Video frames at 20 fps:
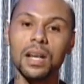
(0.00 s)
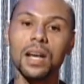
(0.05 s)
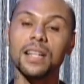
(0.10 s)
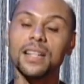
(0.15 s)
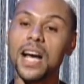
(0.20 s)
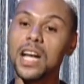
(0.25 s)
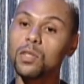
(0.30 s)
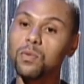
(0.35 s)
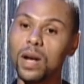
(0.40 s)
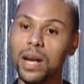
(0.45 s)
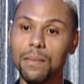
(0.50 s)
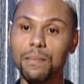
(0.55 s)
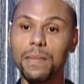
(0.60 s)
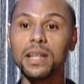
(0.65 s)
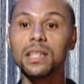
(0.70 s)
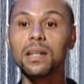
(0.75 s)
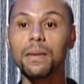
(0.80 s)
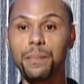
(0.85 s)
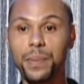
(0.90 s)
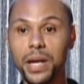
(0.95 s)
That's why they
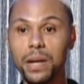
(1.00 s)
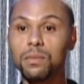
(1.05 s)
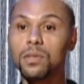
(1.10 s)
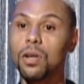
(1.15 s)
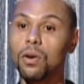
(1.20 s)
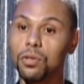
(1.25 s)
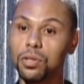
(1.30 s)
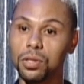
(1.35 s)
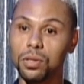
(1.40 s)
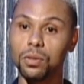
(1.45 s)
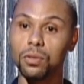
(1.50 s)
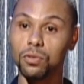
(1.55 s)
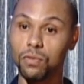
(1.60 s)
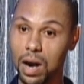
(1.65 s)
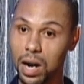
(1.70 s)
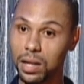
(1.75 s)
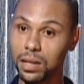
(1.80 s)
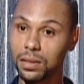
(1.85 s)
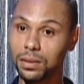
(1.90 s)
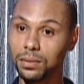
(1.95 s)
make their peep toe shoes,
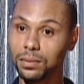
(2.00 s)
right?